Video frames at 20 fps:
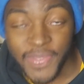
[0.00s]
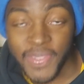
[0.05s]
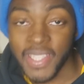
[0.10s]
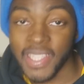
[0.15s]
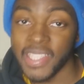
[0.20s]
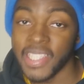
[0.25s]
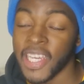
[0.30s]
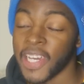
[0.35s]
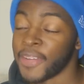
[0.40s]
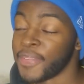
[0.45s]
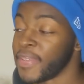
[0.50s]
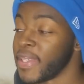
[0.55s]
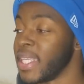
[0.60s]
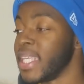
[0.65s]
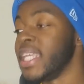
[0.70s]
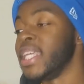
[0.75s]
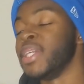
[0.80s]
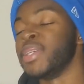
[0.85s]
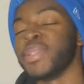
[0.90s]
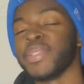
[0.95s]

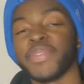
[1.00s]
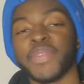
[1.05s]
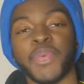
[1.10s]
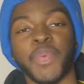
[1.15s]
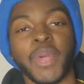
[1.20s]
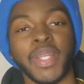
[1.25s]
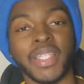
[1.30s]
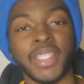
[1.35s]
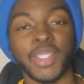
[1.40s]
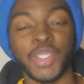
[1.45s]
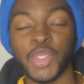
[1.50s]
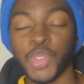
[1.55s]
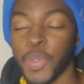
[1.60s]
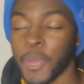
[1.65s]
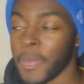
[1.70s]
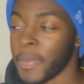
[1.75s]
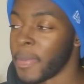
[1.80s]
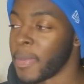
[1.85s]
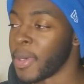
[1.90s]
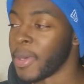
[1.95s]
Philadelphia Eagles for winning the
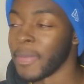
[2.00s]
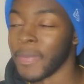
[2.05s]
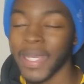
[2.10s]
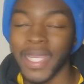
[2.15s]
Super Bowl,